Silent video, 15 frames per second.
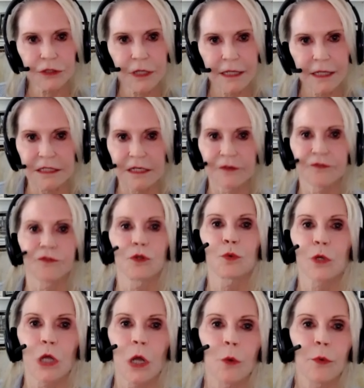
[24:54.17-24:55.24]
as if you
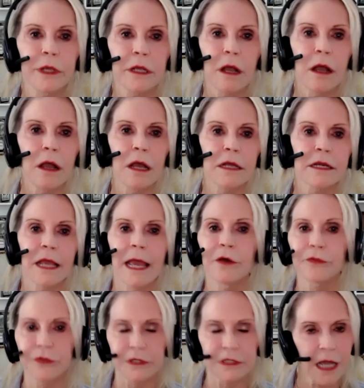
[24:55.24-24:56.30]
were going on a
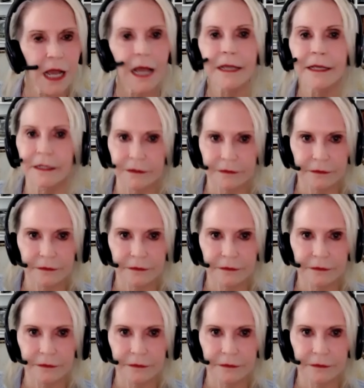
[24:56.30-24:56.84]
healthy diet.